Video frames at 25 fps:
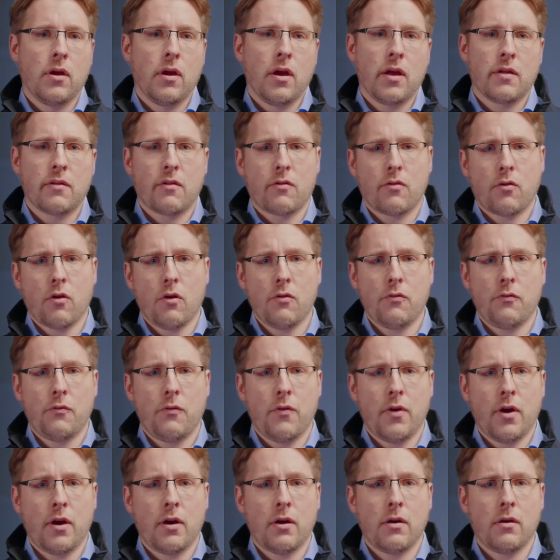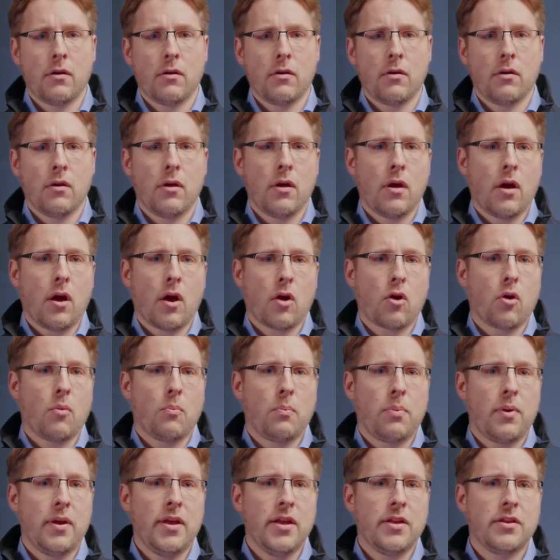In the software, a
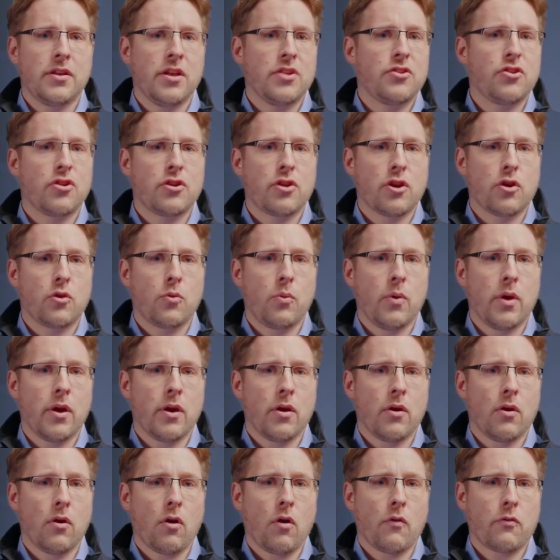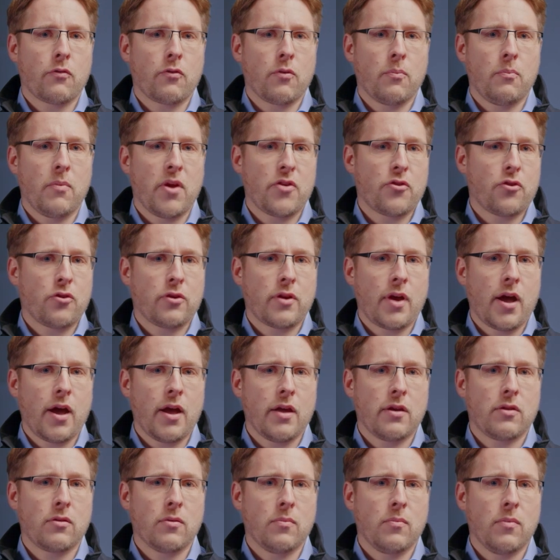complete digital twin of the measured
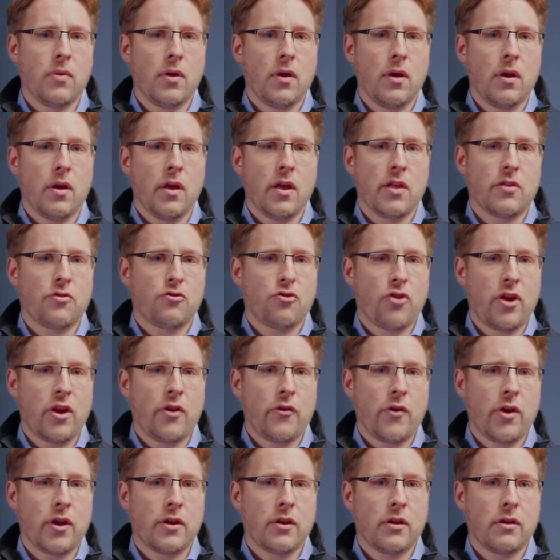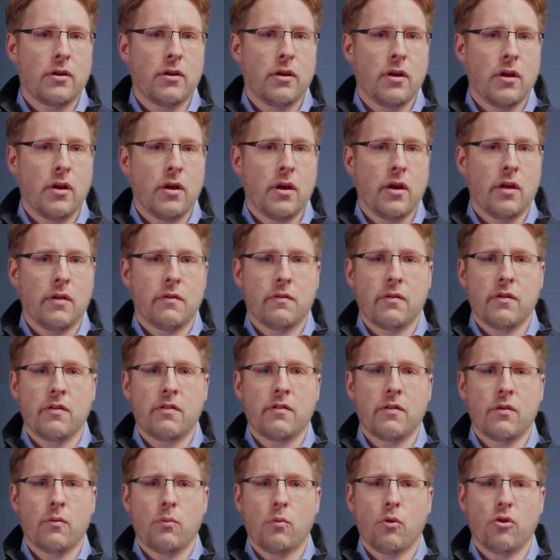item is generated in
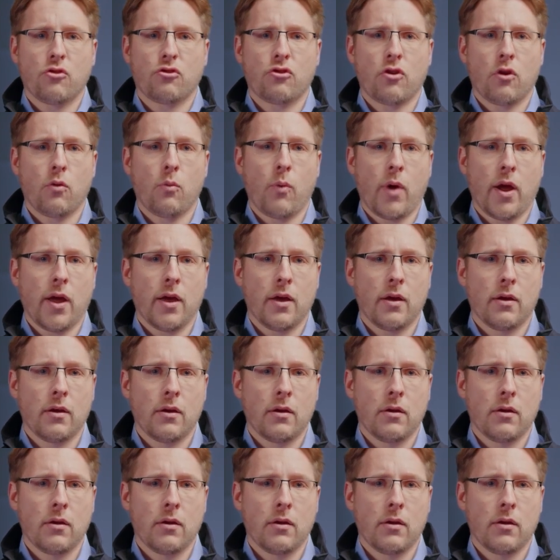this virtual way.